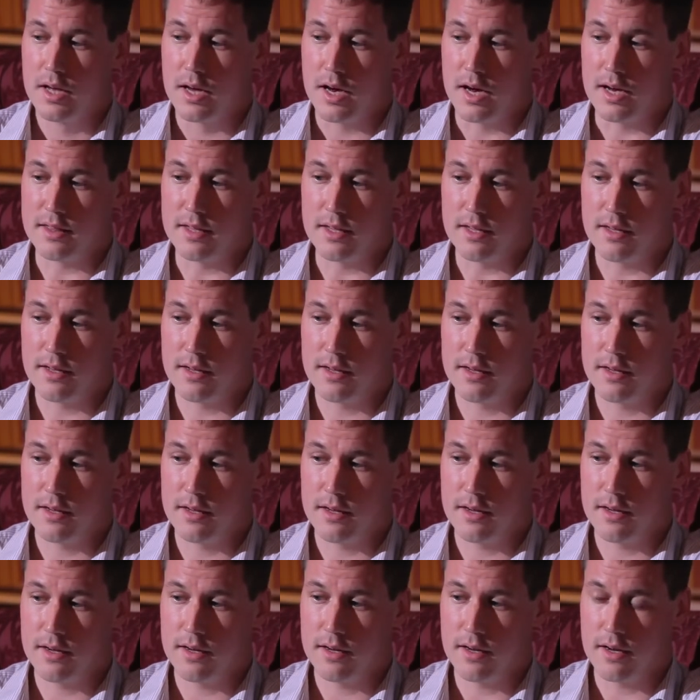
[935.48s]
I think
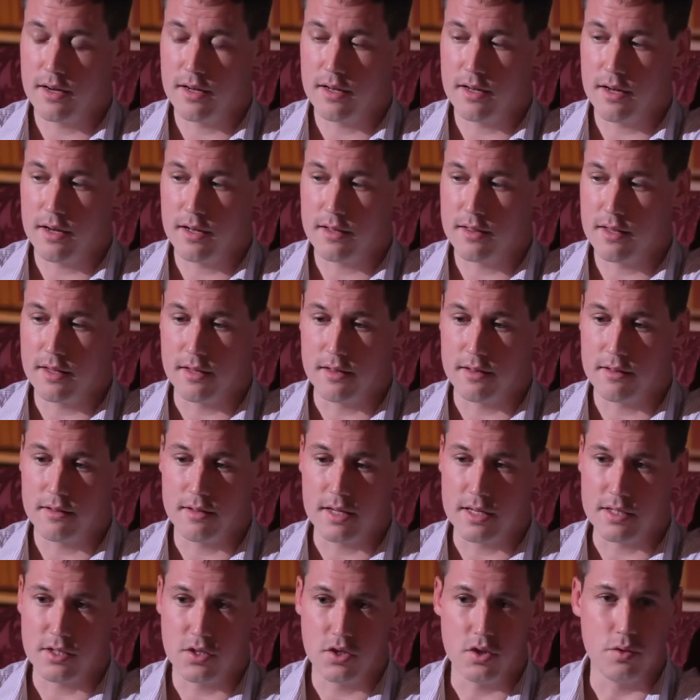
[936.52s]
uh, I think
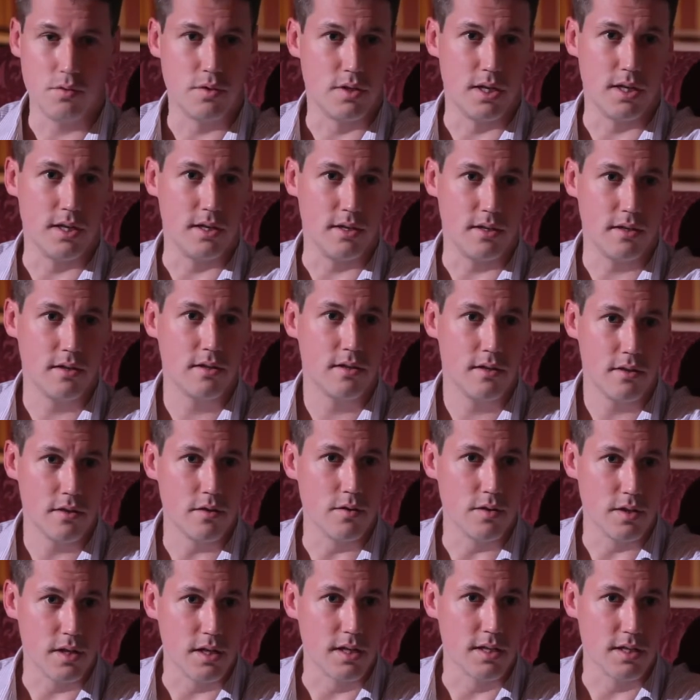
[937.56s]
that's hugely
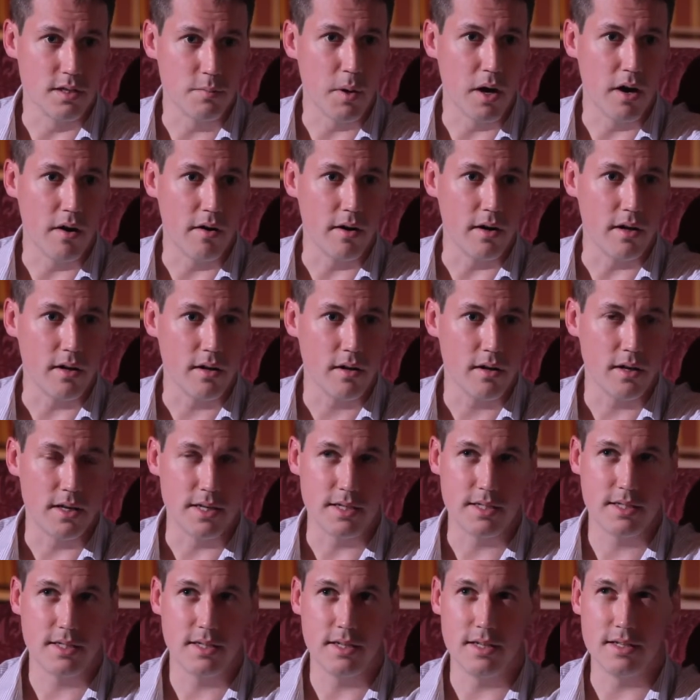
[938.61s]
hugely inspiring.
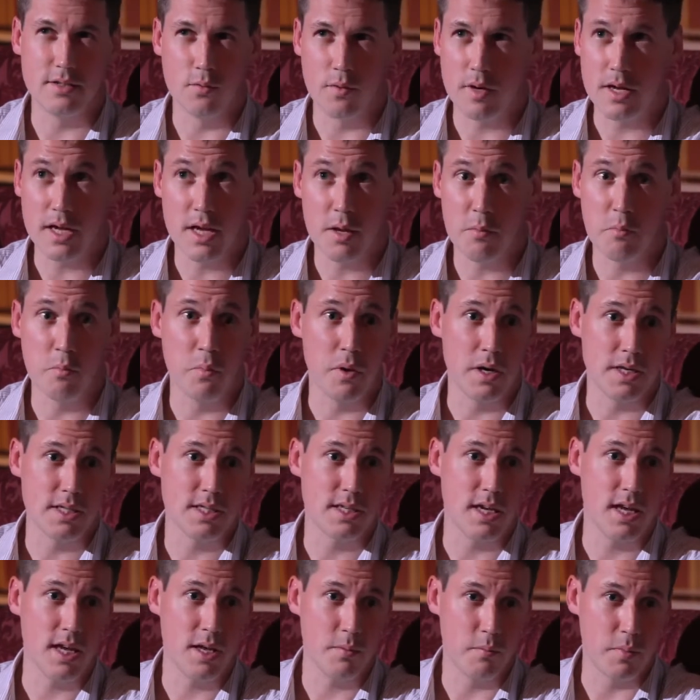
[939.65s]
It's it's not him per
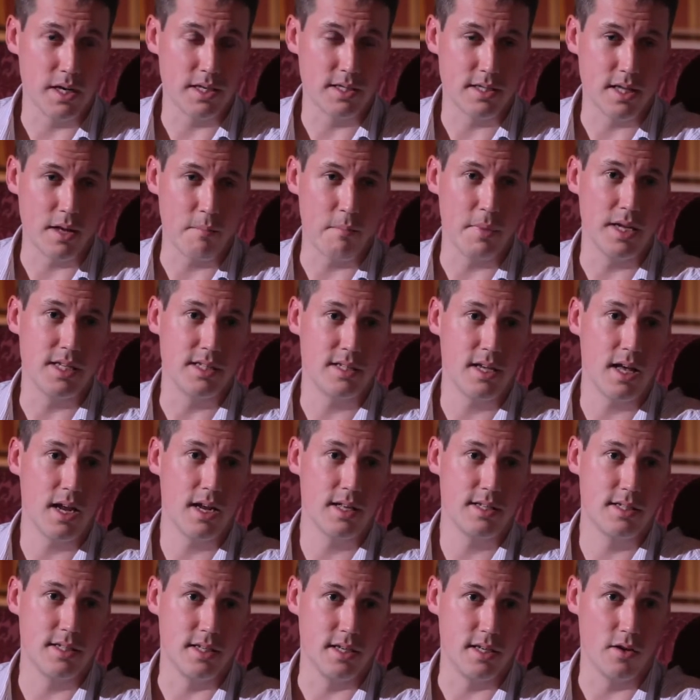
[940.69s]
se, but it's that
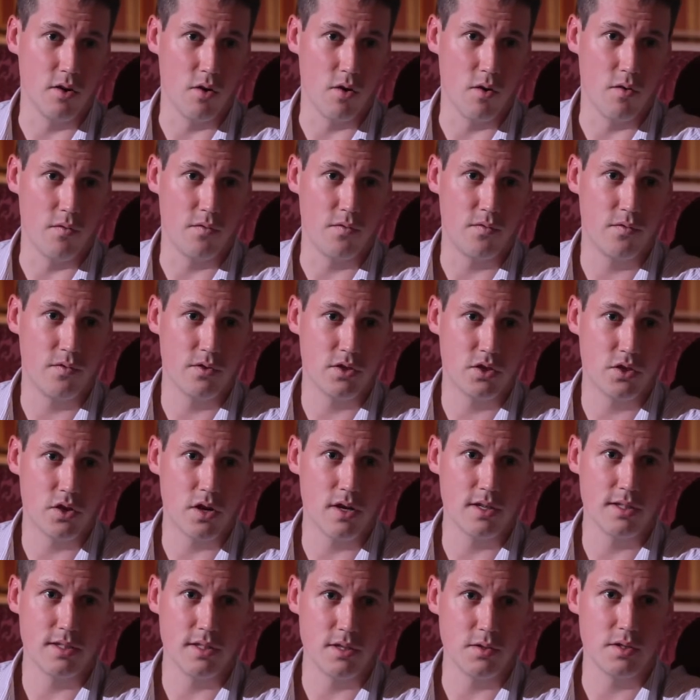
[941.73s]
mentality of yeah, sure.
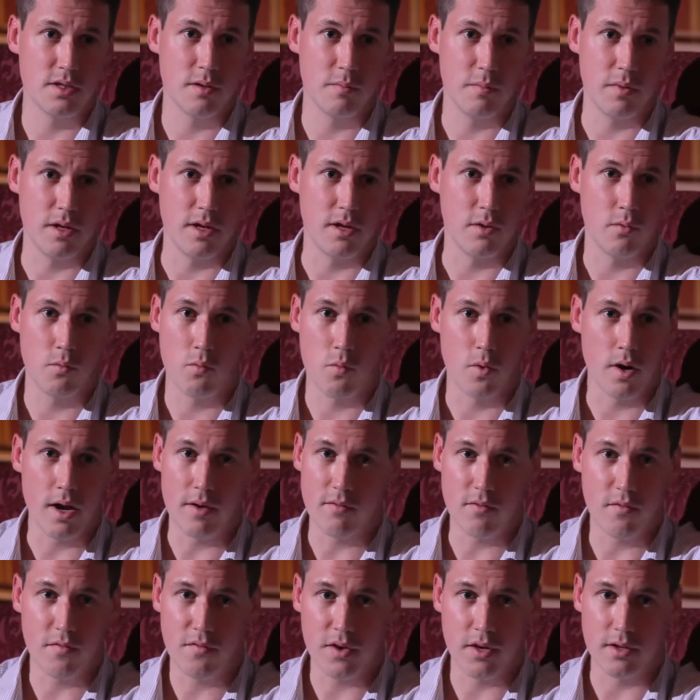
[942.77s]
trying to do something,
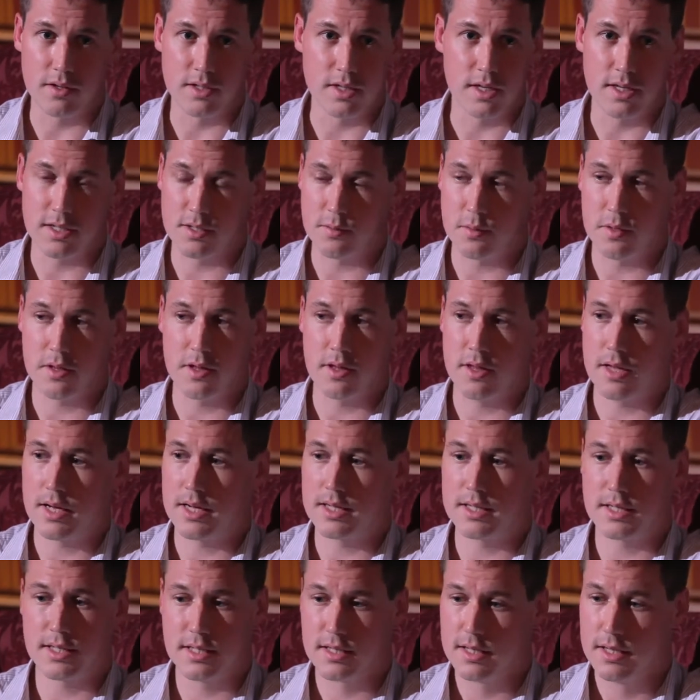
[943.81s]
whatever field it is, whether
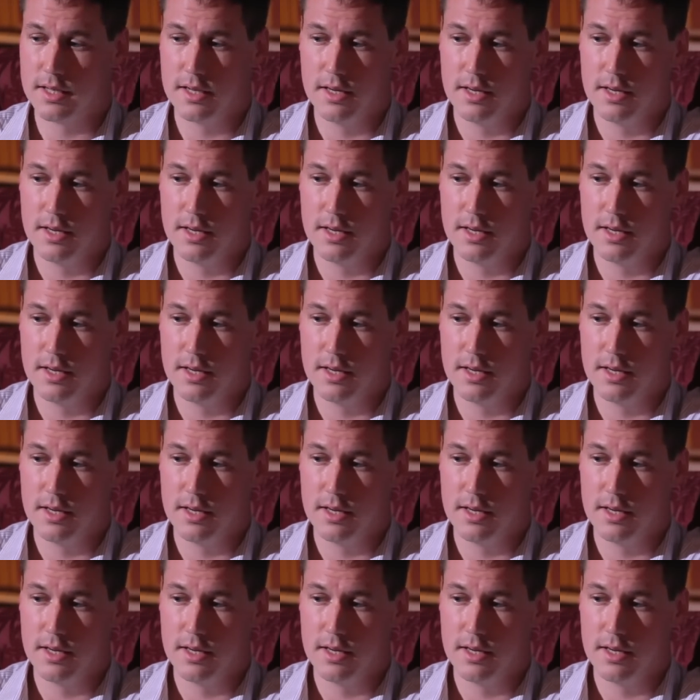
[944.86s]
that's